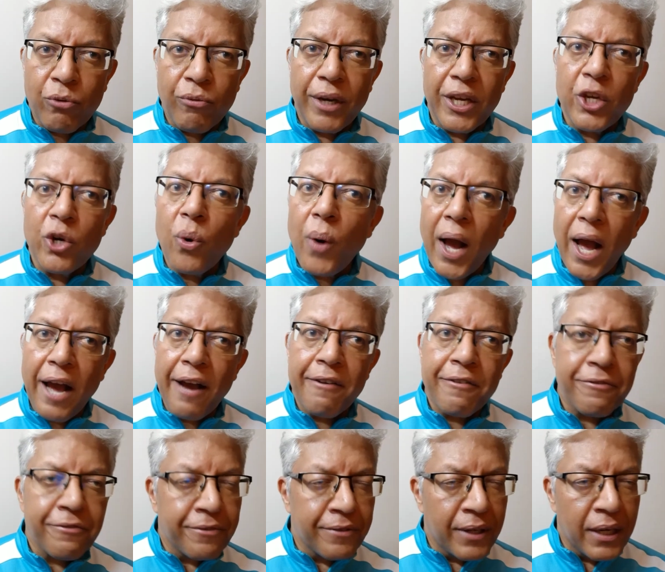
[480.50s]
where you
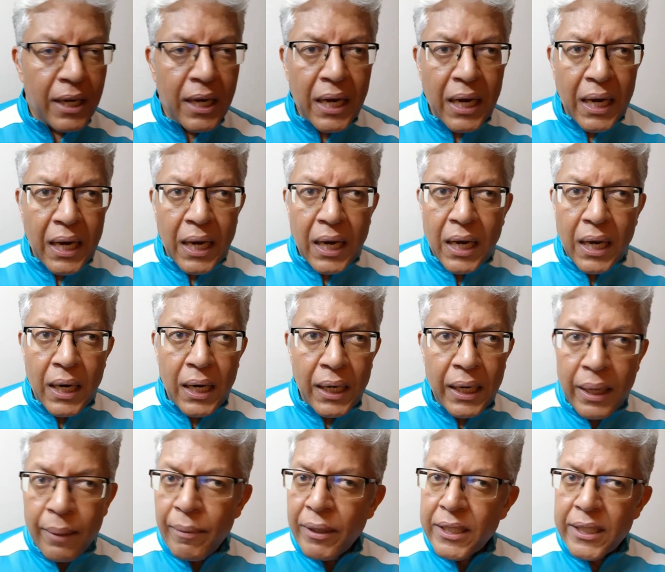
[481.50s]
have
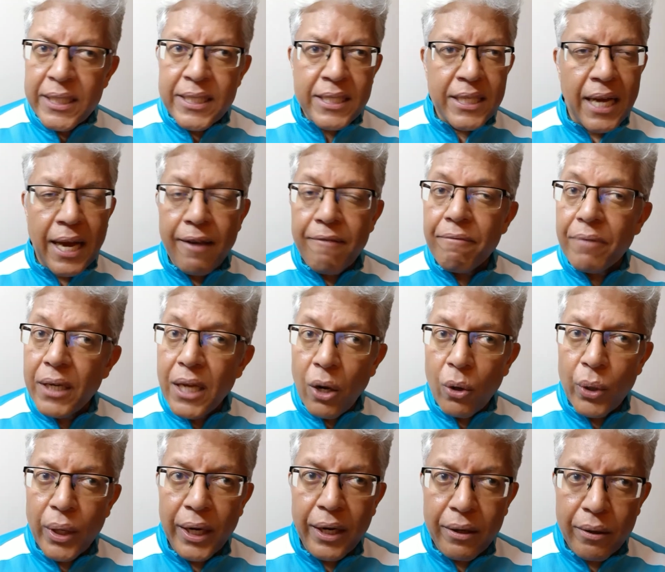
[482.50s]
limited time
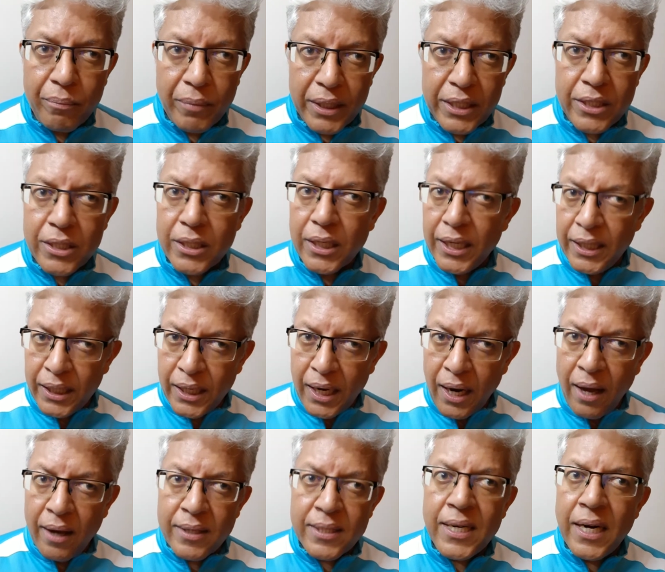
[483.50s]
without increment in the
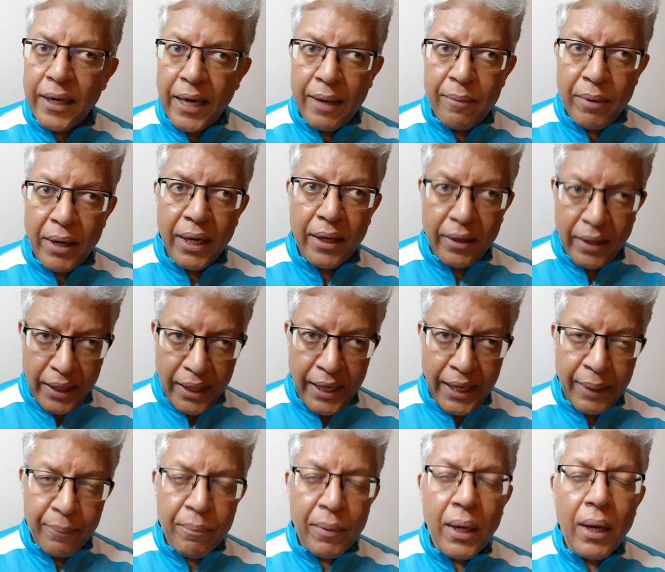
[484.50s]
last tie-breaking
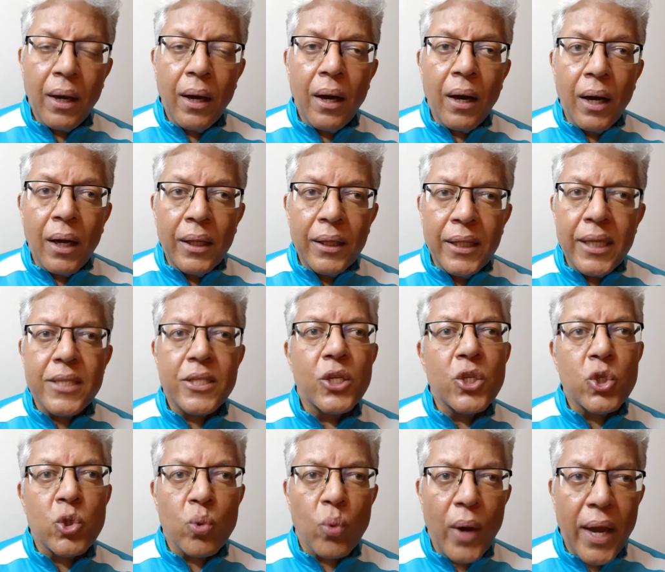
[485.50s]
game, this
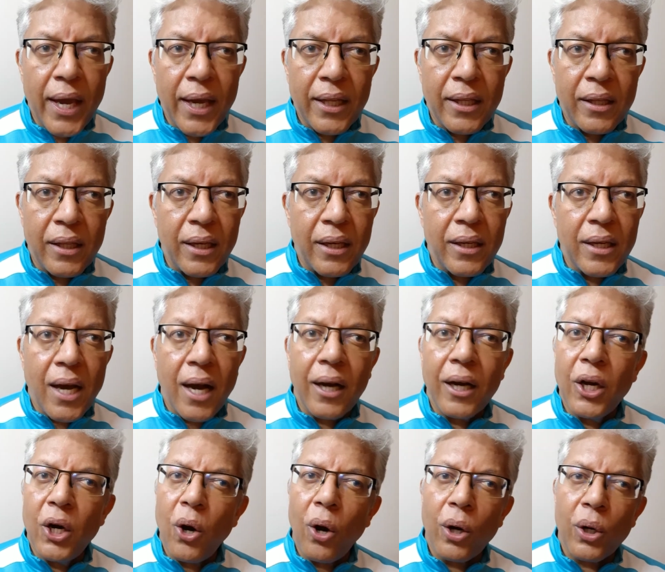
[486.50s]
is where the
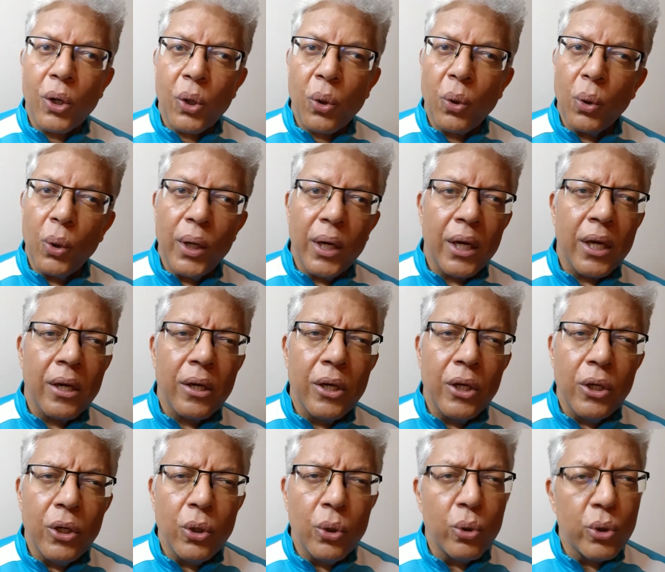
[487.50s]
younger lot hold a
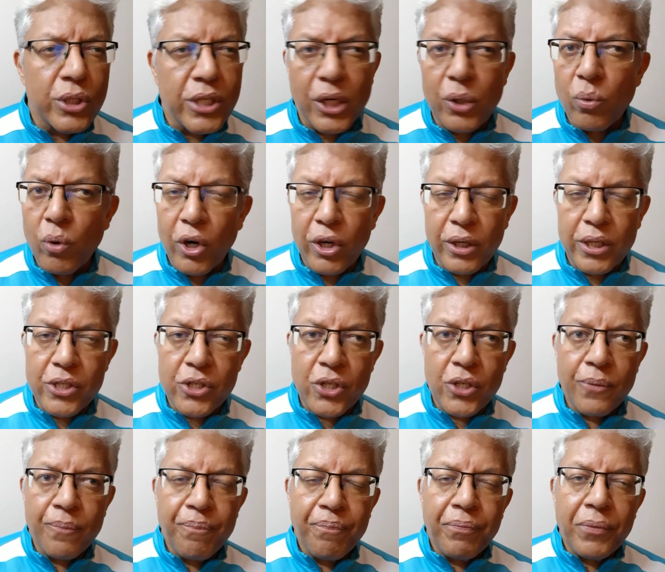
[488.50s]
huge
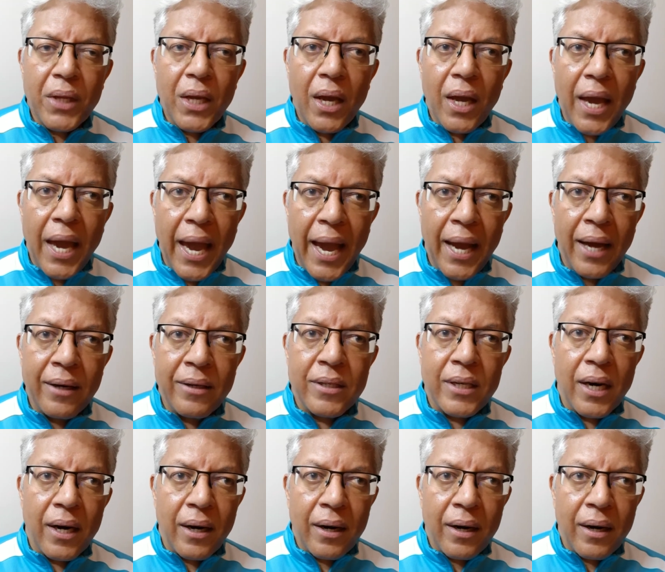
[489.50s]
advantage. And